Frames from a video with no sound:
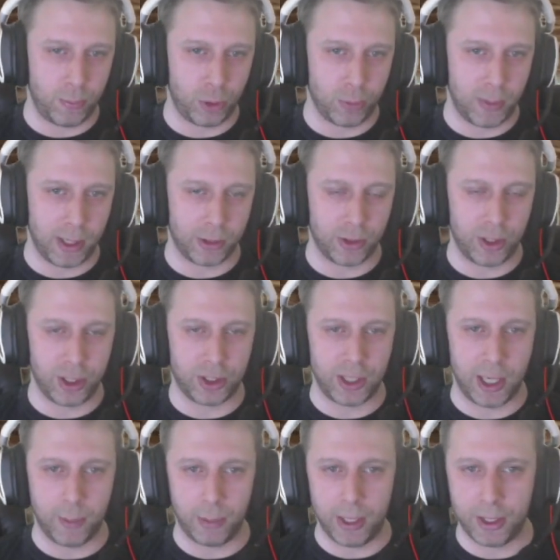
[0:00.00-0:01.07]
able to
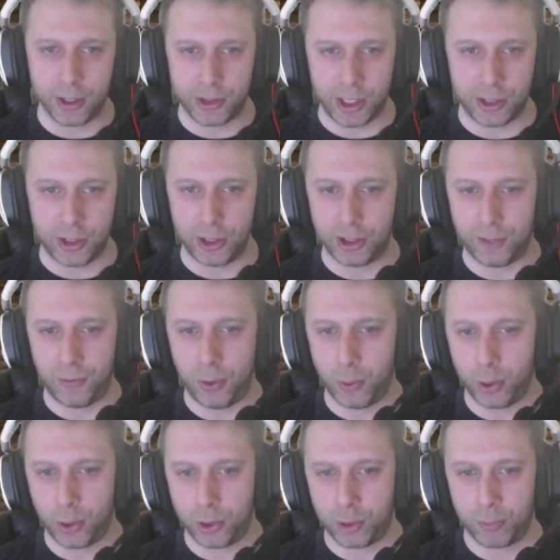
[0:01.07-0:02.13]
disable it in the settings if you
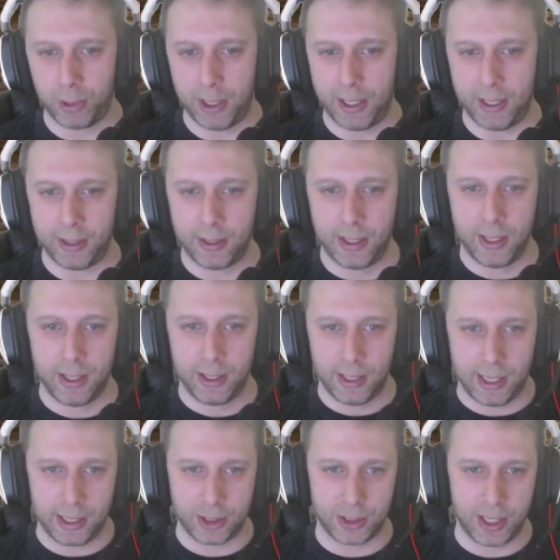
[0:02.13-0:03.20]
want to just play it
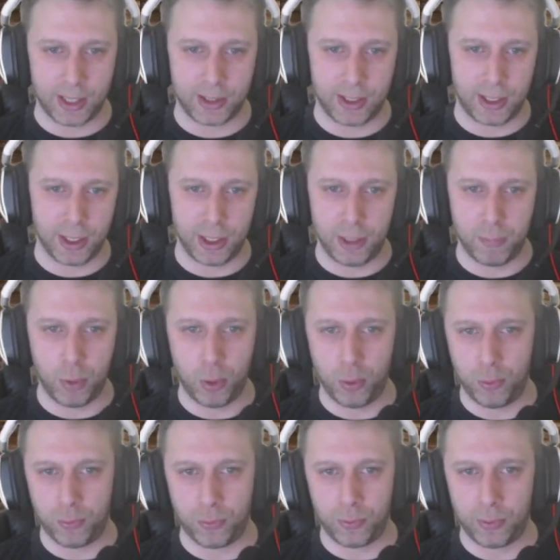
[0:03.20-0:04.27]
like static and they
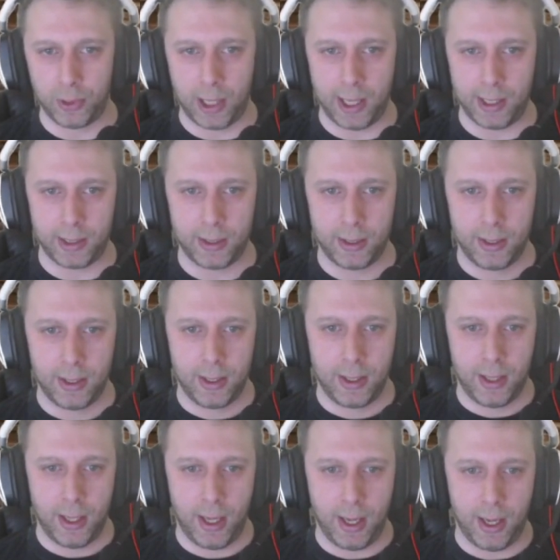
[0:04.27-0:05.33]
move like
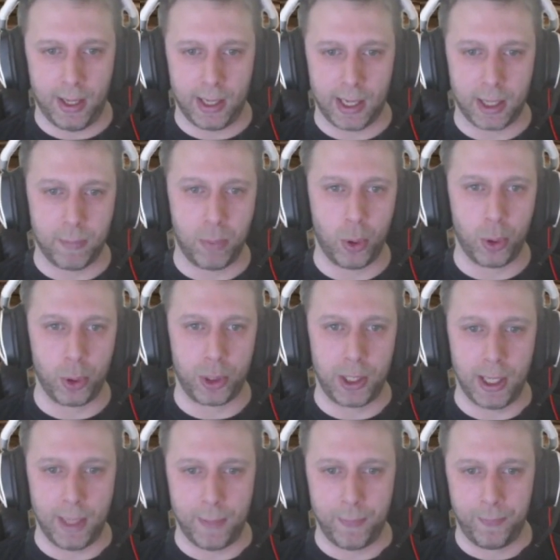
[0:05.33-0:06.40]
a board
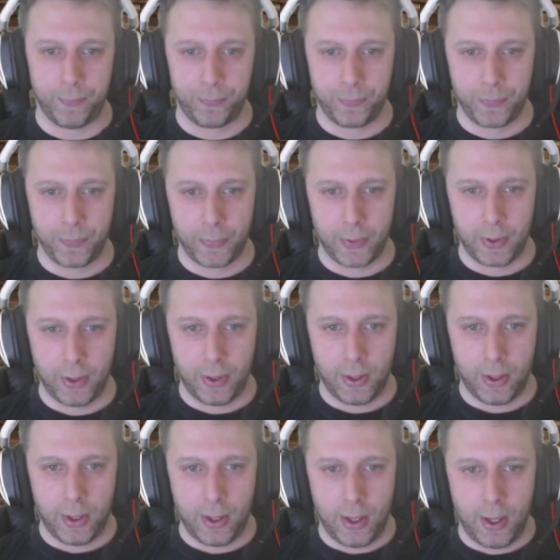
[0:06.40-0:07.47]
game.
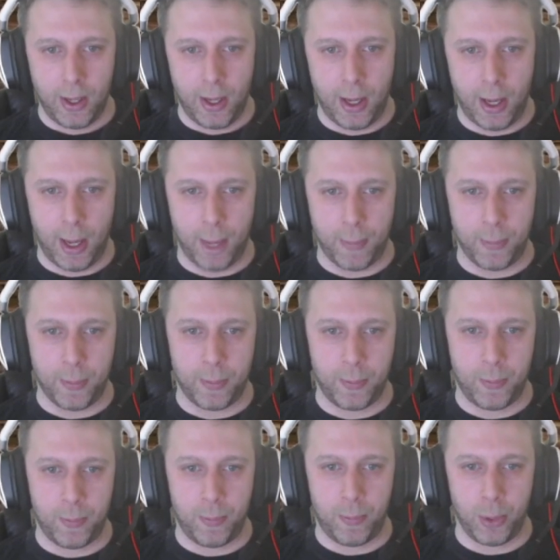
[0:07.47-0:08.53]
Um,
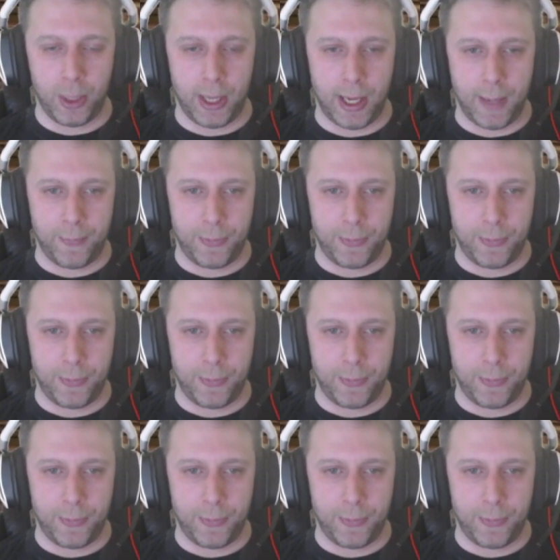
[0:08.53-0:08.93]
but yeah,